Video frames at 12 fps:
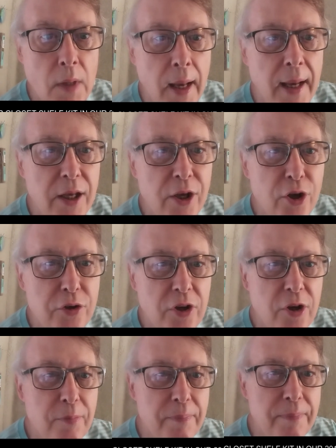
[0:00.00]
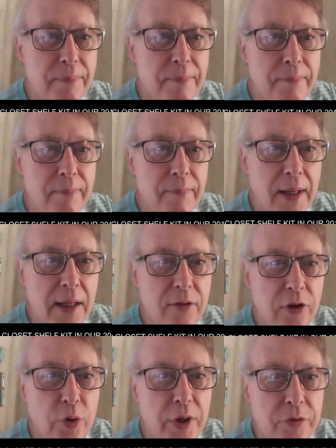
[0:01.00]
Hey YouTube, it's
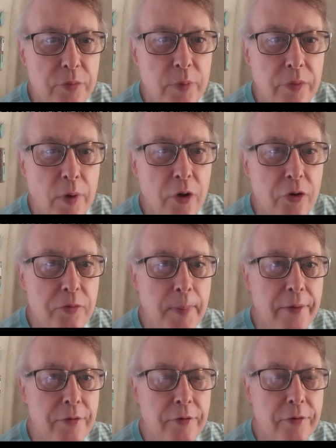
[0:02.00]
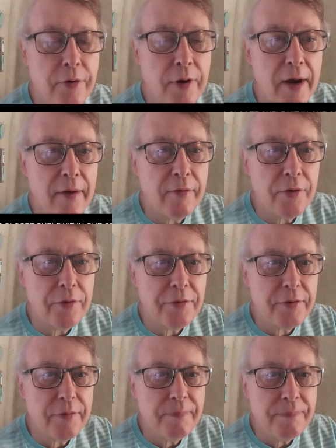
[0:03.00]
Lewis with Rosebuds Travels.
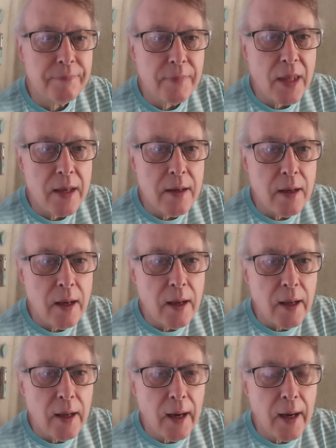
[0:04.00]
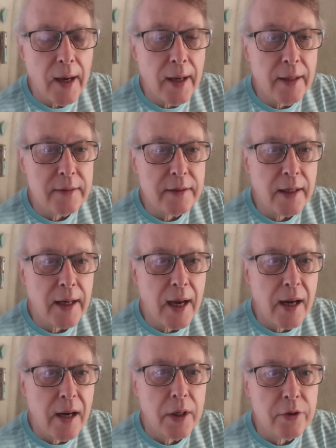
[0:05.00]
Today I
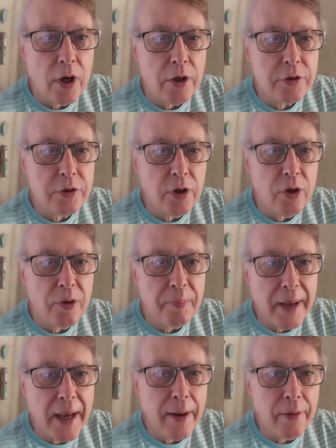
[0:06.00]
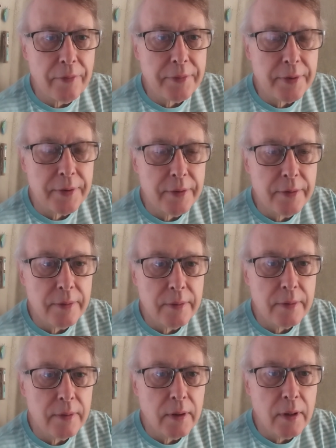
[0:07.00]
want to talk to you about
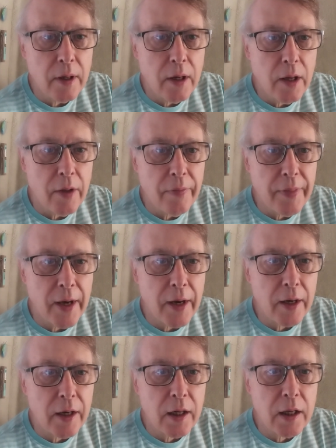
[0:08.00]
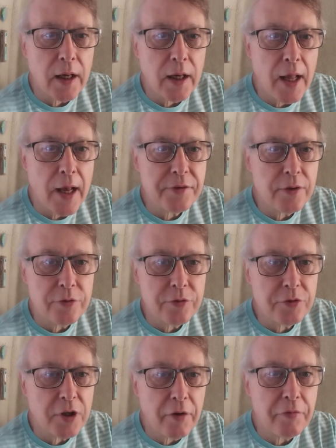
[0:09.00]
the closet
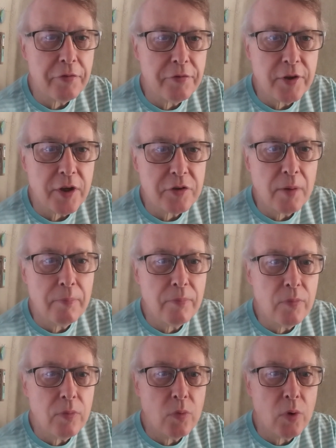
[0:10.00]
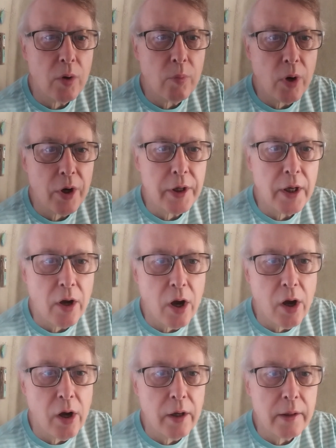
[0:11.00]
shelf system we're working
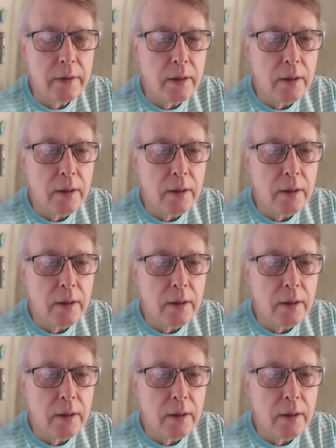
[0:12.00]
on